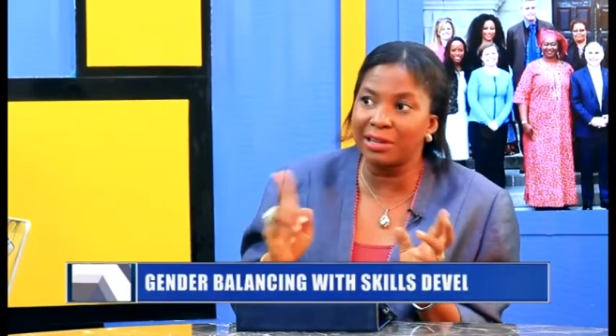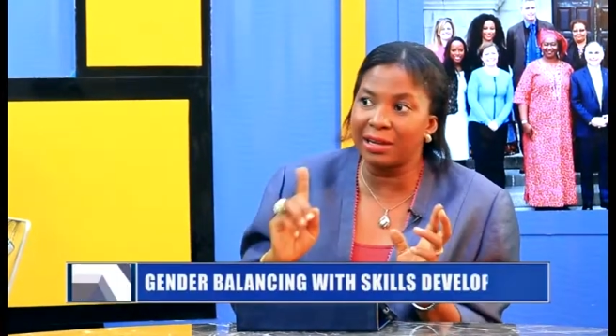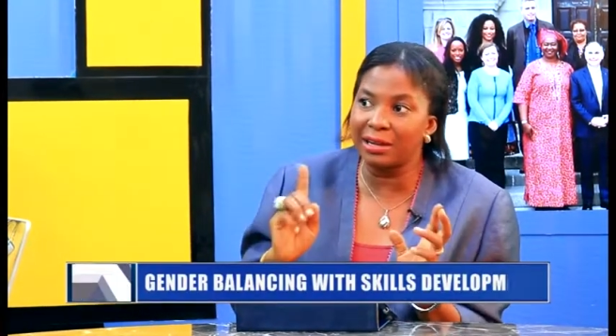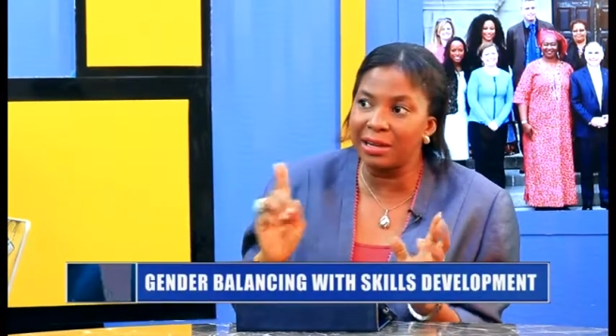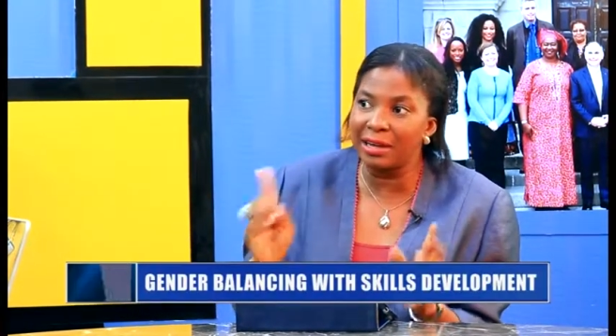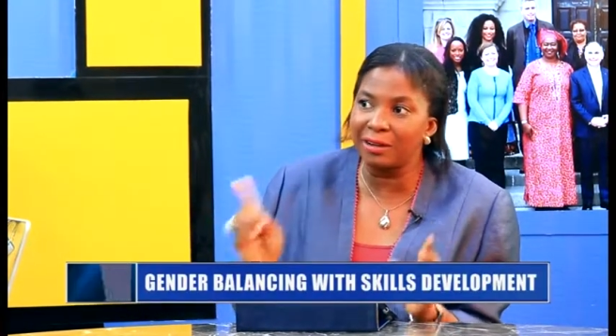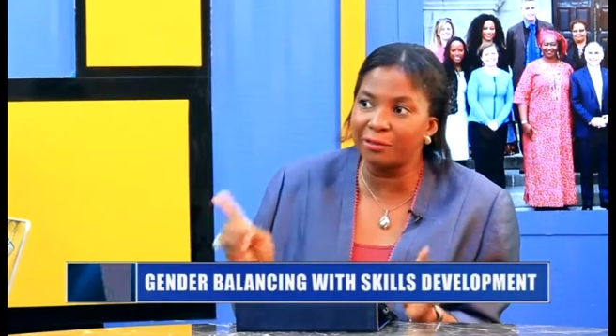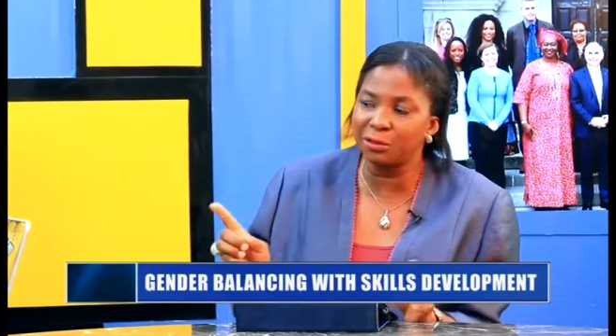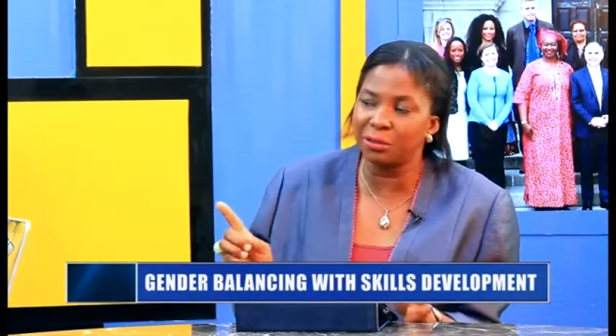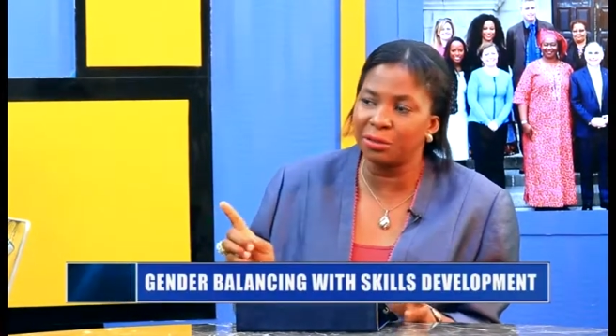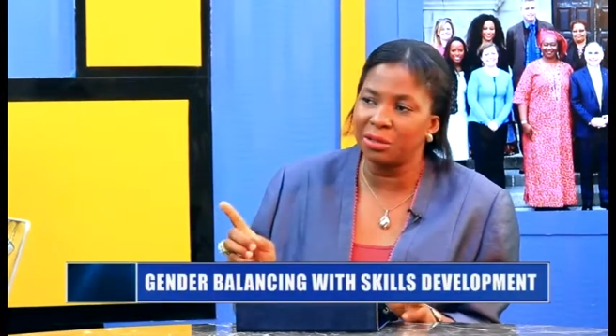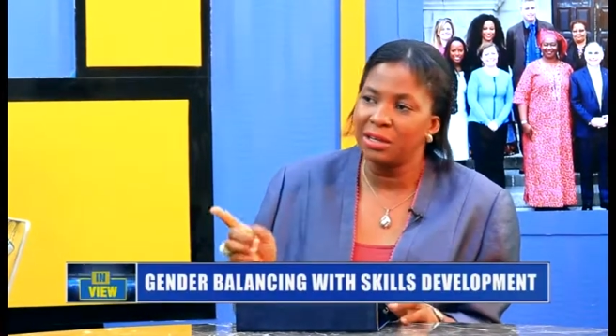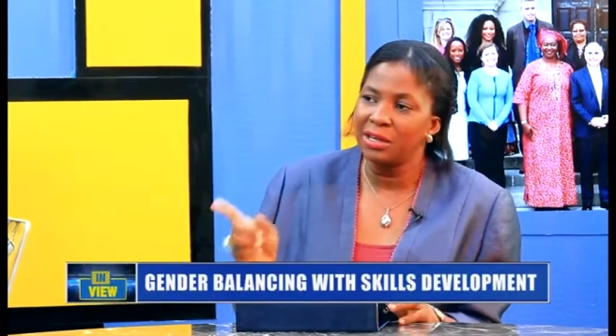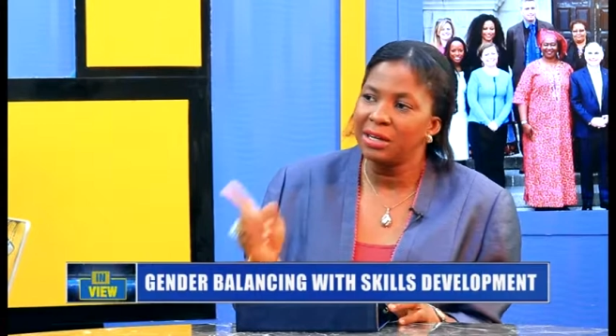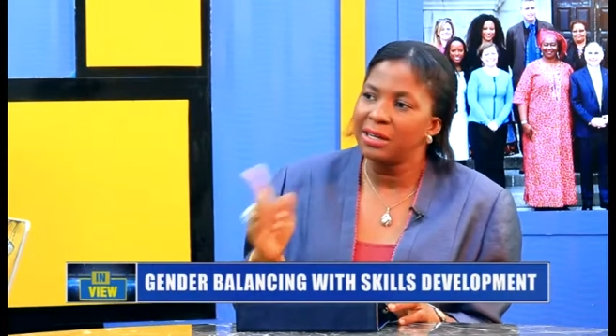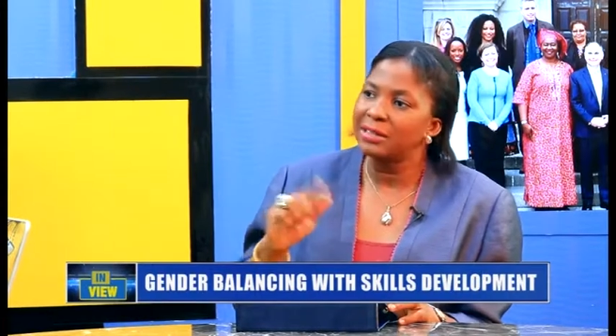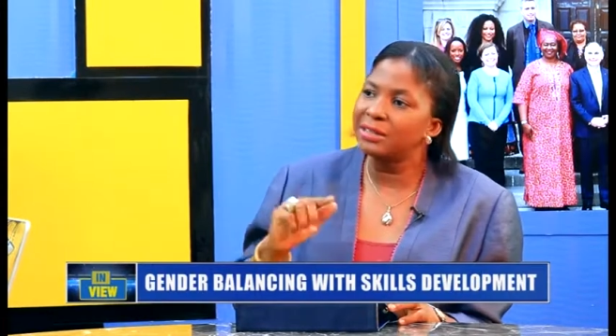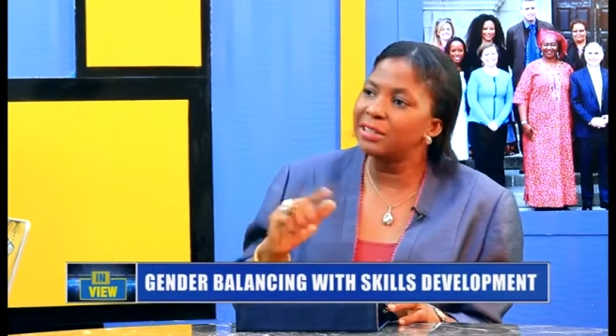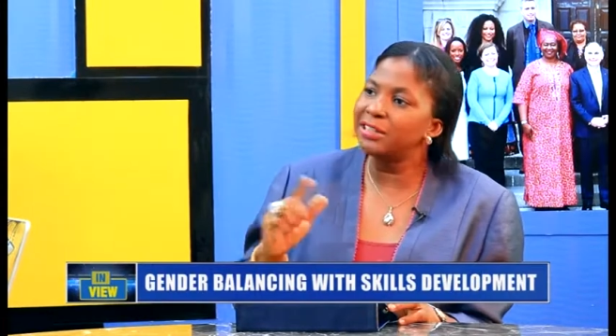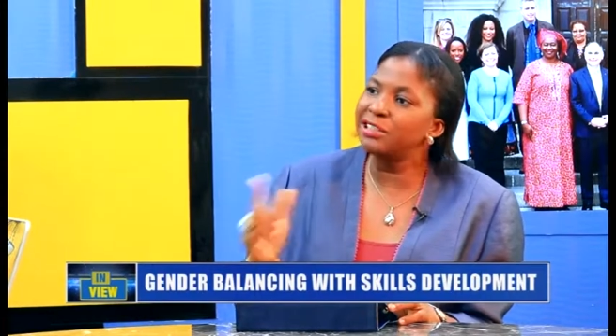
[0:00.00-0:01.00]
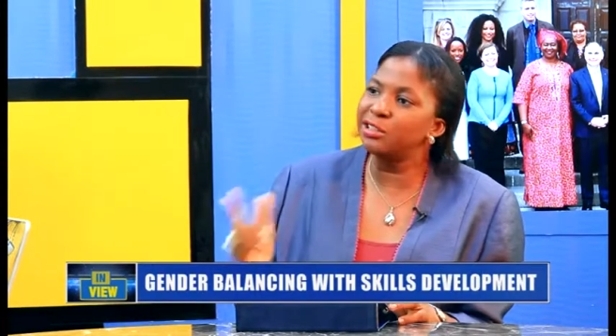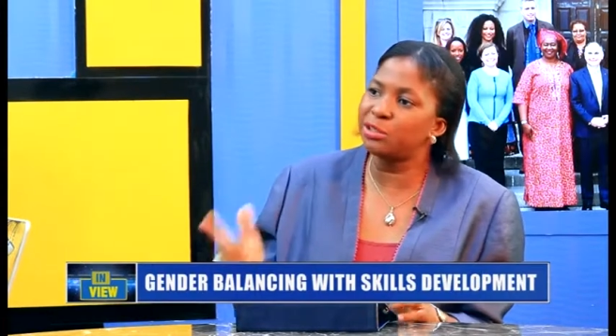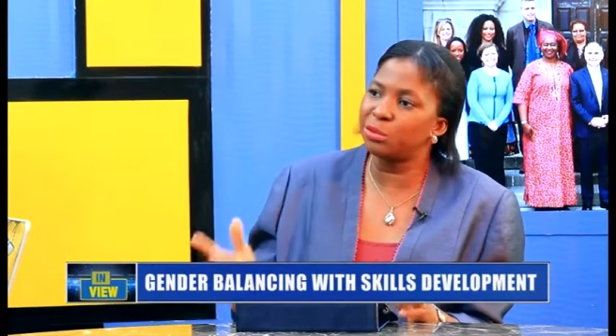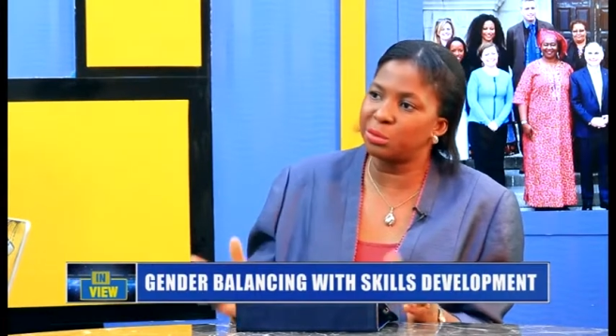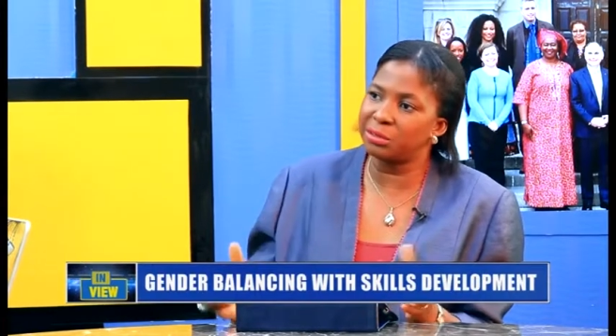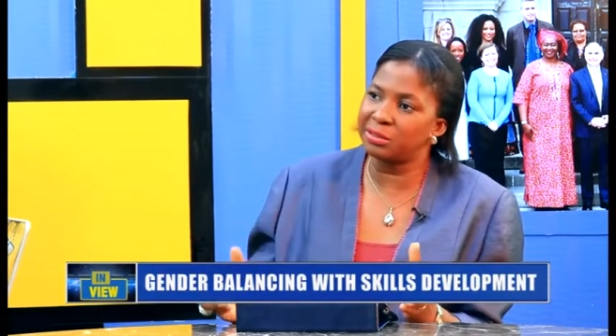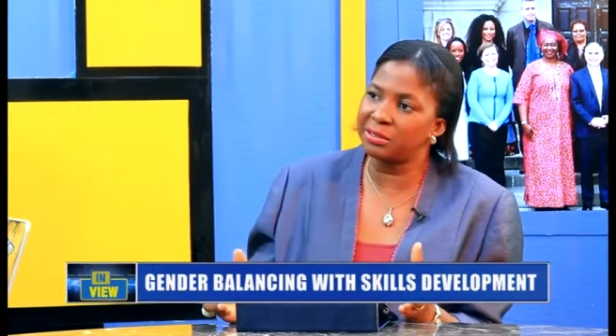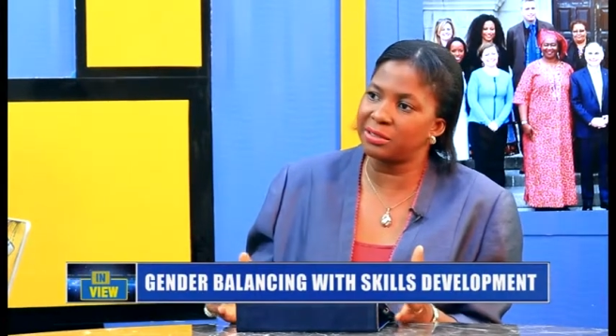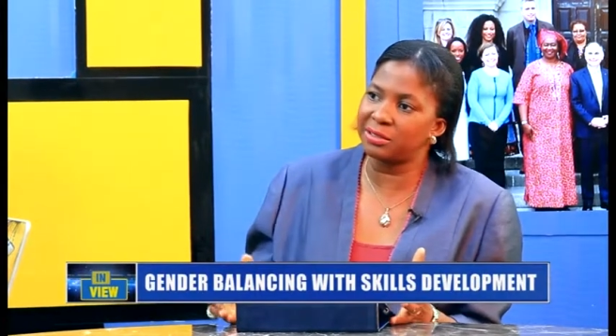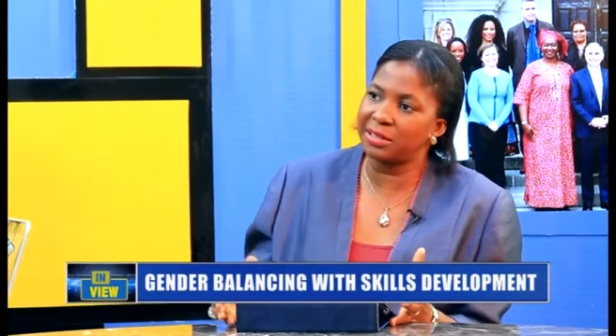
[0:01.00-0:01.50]
their level, yeah. they need
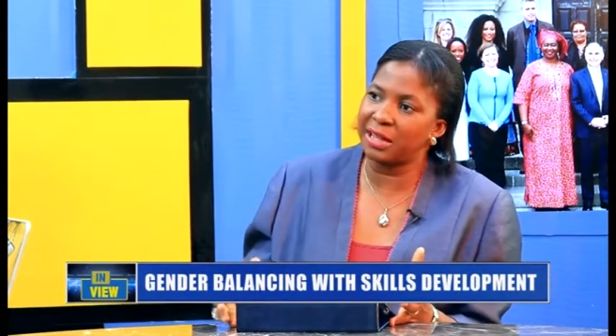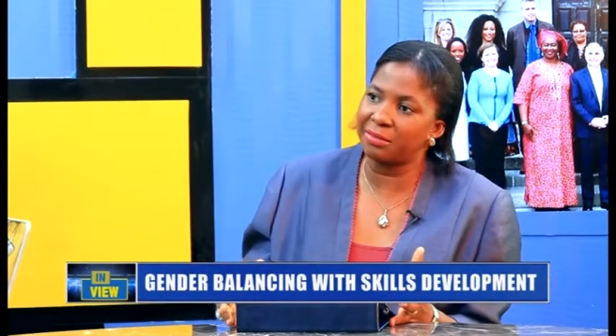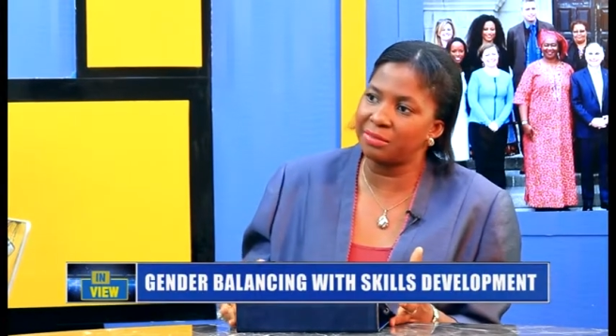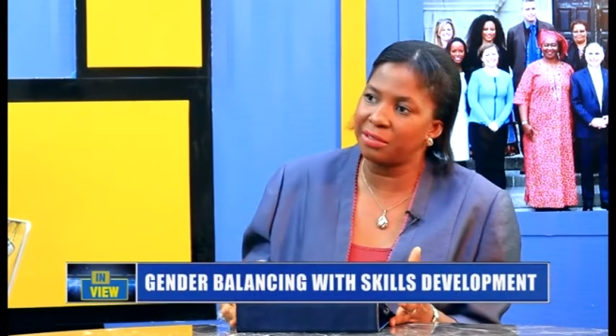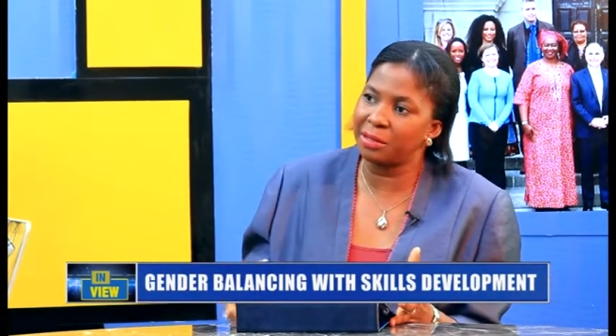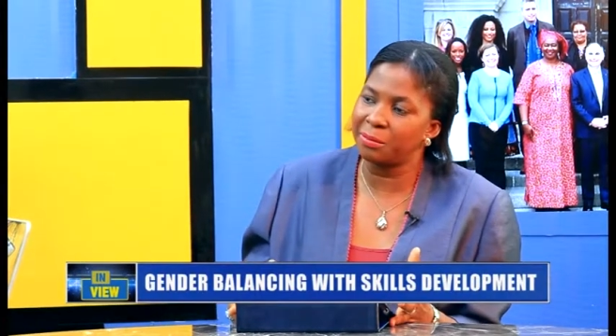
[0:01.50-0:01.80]
to understand